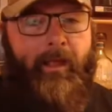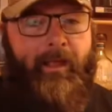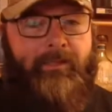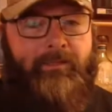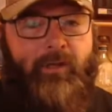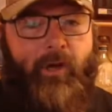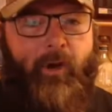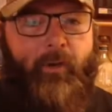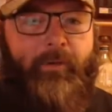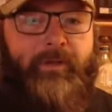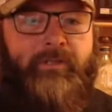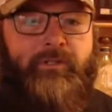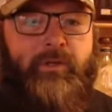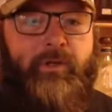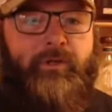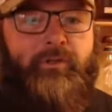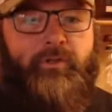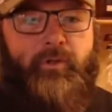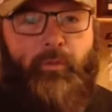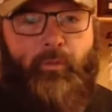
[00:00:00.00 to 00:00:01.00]
It's always
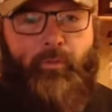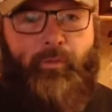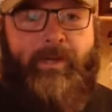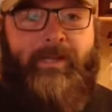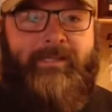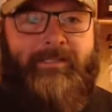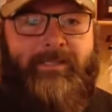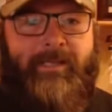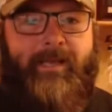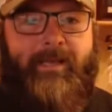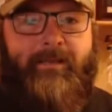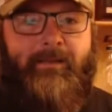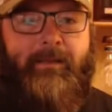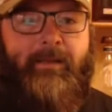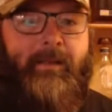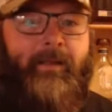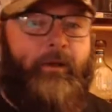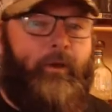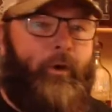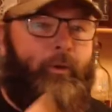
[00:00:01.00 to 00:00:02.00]
good to reset
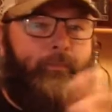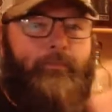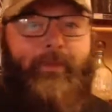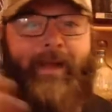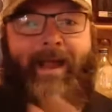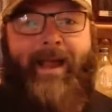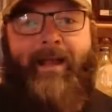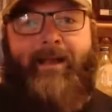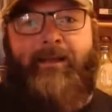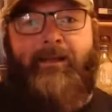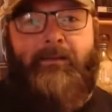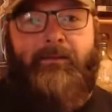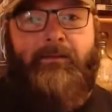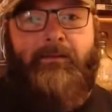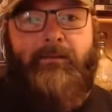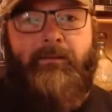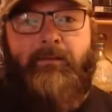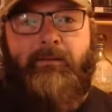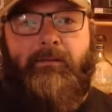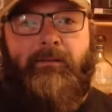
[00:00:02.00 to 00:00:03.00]
and go back.
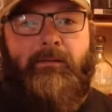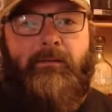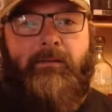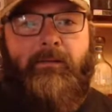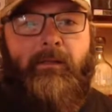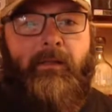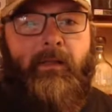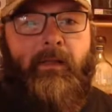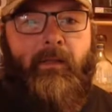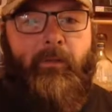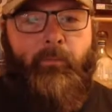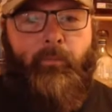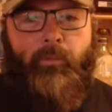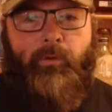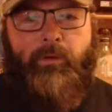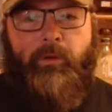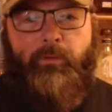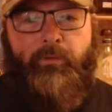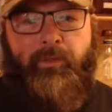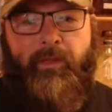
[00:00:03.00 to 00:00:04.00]

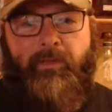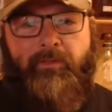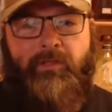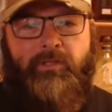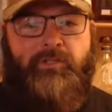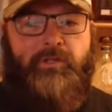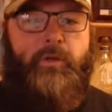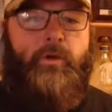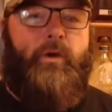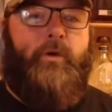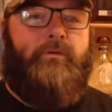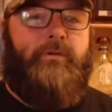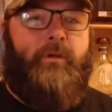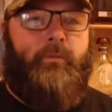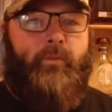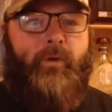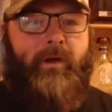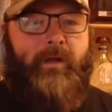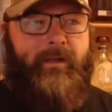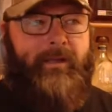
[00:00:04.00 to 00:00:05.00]
When you think that you
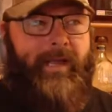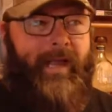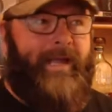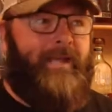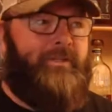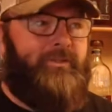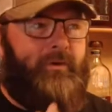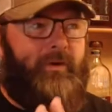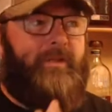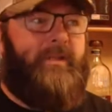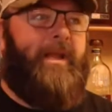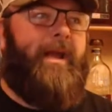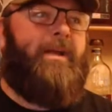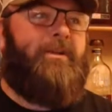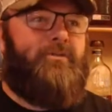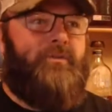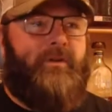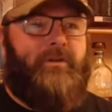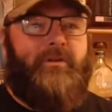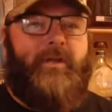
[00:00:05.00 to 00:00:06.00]
only want cast strength,
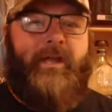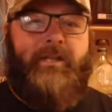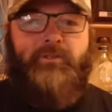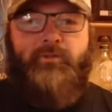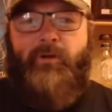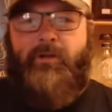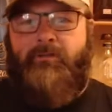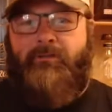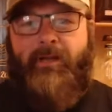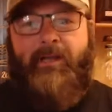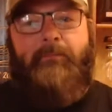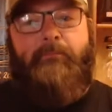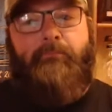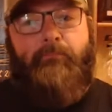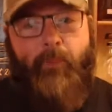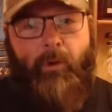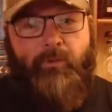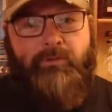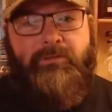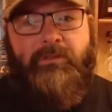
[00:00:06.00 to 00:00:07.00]
like
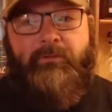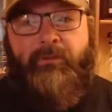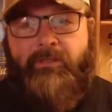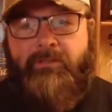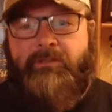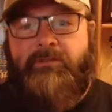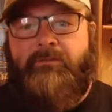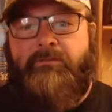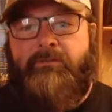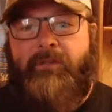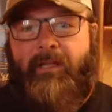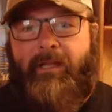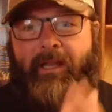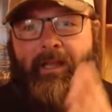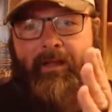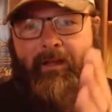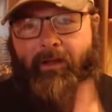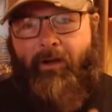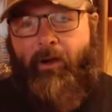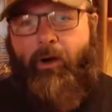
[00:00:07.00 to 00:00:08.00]
most of us,
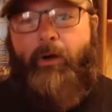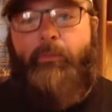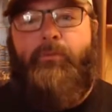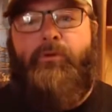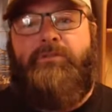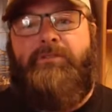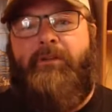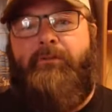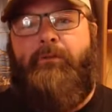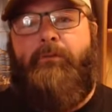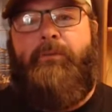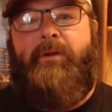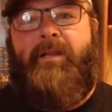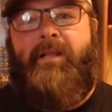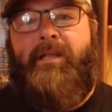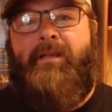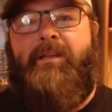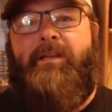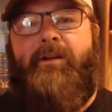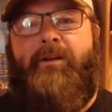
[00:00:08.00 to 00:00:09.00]
like almost
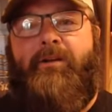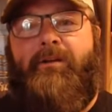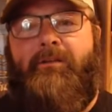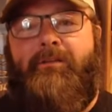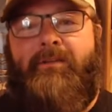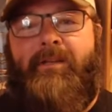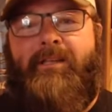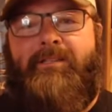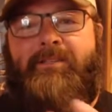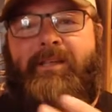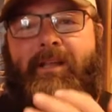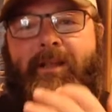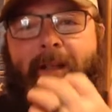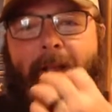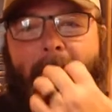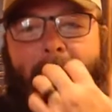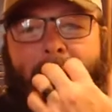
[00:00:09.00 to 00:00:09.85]
everybody in here that I see.